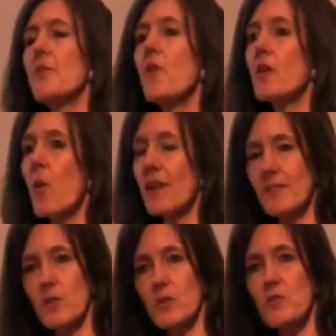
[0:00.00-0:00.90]
There are
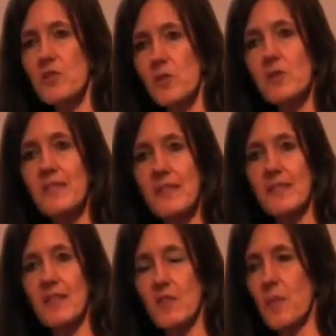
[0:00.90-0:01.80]
quite a lot of
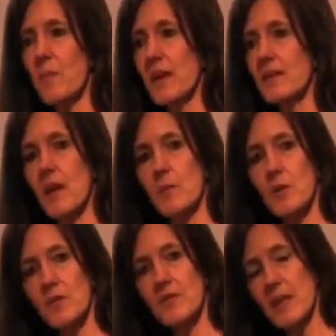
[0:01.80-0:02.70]
resources that have been picked
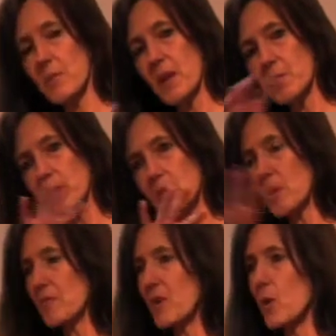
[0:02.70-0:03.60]
up. You'll have seen people
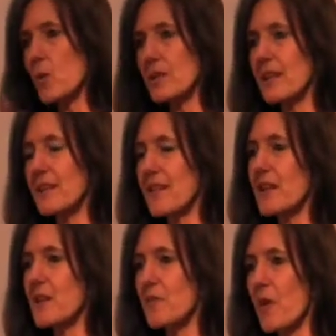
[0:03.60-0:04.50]
doing recording and
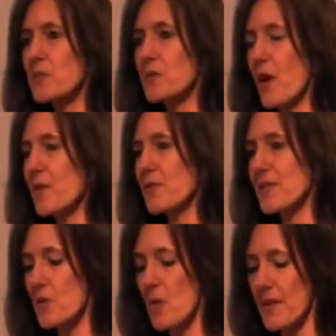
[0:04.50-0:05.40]
taking
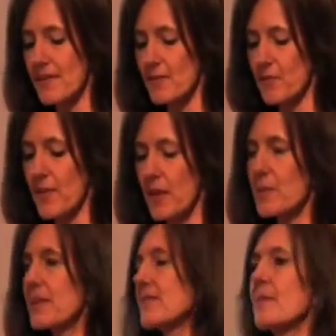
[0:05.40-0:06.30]
photographs, and there are bits of
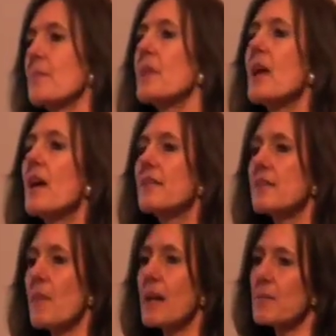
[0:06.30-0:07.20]
film and some
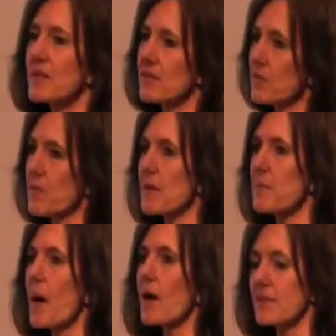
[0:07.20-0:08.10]
elements of
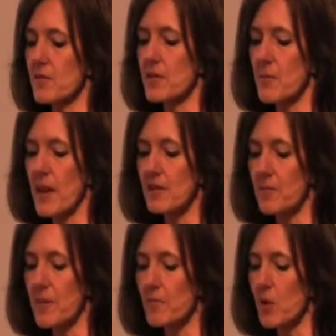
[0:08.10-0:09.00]
parts of the debate
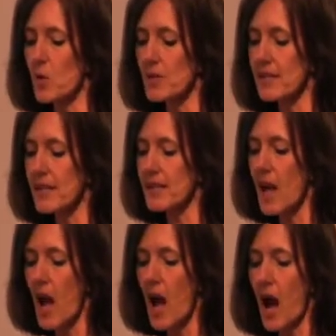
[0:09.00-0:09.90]
have been recorded.
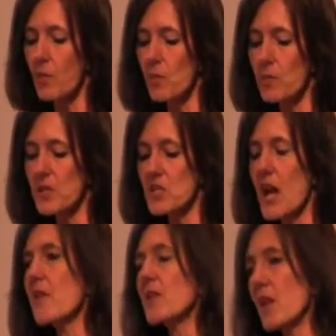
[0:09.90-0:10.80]
And we'll be
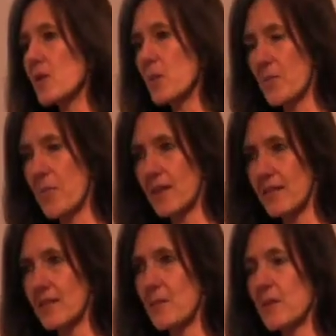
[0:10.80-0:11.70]
sharing those with
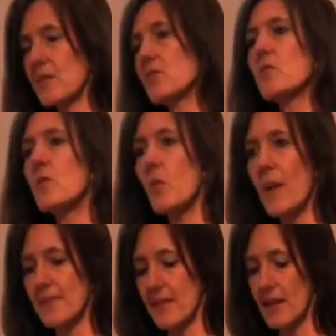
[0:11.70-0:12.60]
participants through the
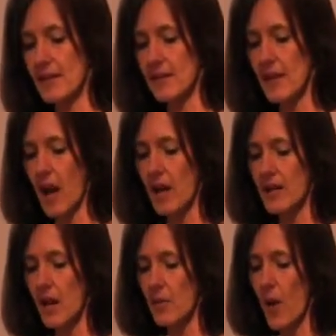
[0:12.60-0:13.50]
website and
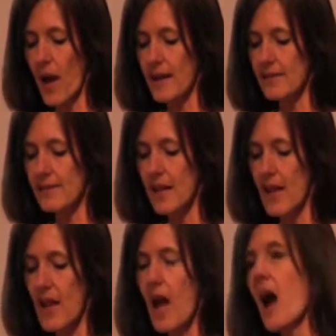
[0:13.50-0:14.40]
in other ways.
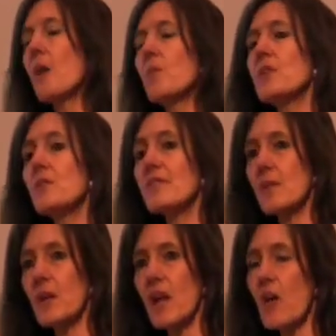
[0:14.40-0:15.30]
And we'd
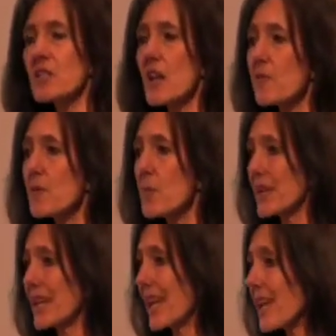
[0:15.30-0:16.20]
also encourage
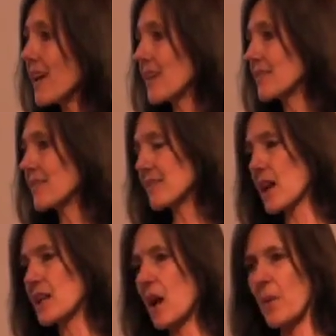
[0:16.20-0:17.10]
everybody here to
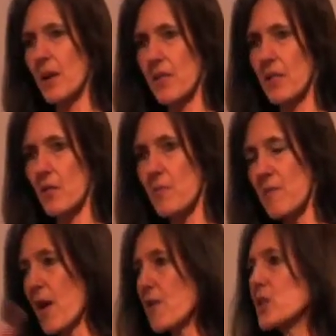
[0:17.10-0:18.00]
sign up on, I think there have
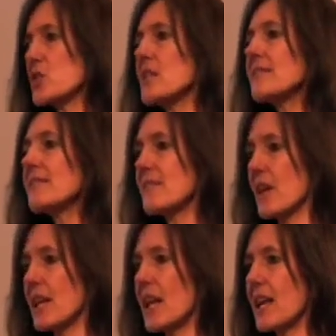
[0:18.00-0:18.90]
been various sheets
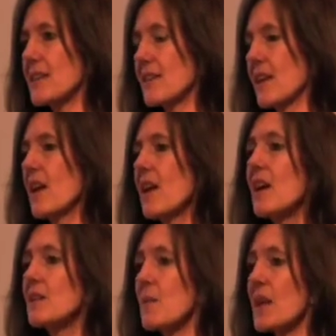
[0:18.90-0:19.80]
circulating,
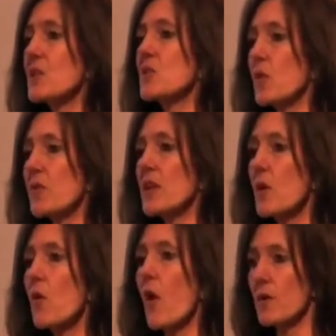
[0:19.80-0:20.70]
to make sure
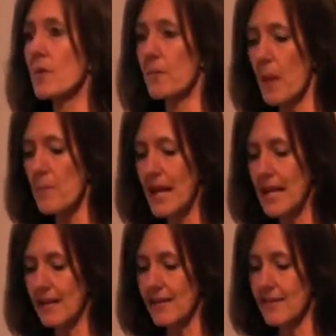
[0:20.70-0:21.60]
that you're on
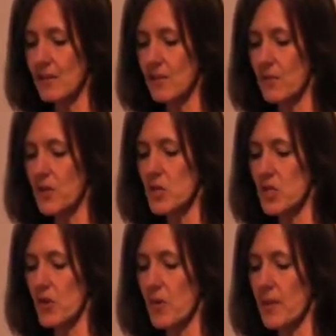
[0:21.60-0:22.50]
mailing lists into the
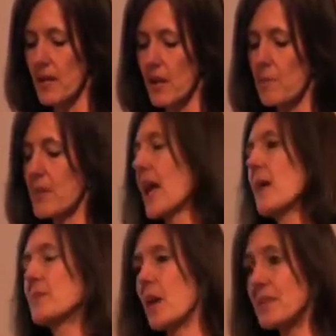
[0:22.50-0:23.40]
future and can be
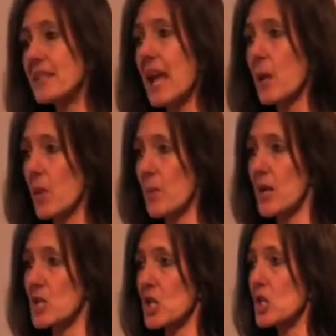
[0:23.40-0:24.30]
kept up to date with
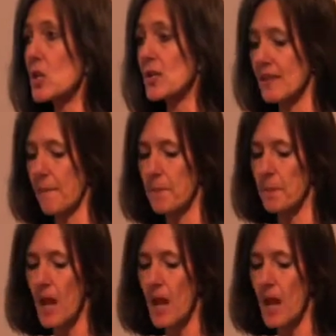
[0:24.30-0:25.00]
emerging news.